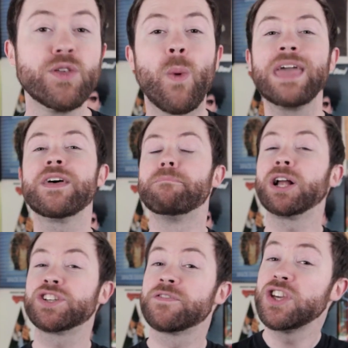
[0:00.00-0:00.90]
In the way that
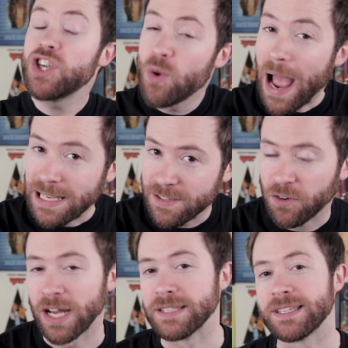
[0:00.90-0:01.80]
much of the US,
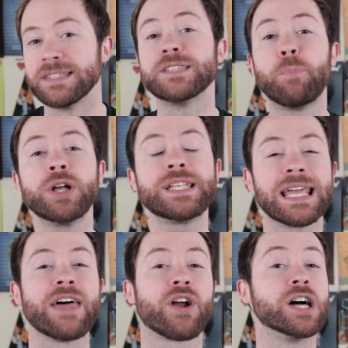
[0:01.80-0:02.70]
for instance, is put
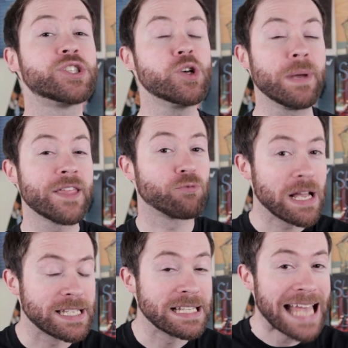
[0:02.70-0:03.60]
together assuming that
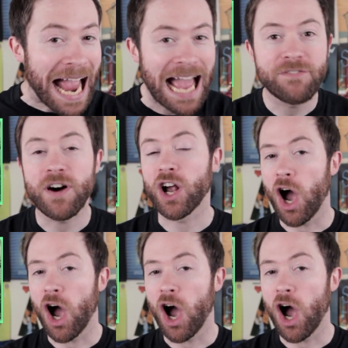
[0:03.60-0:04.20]
residents have a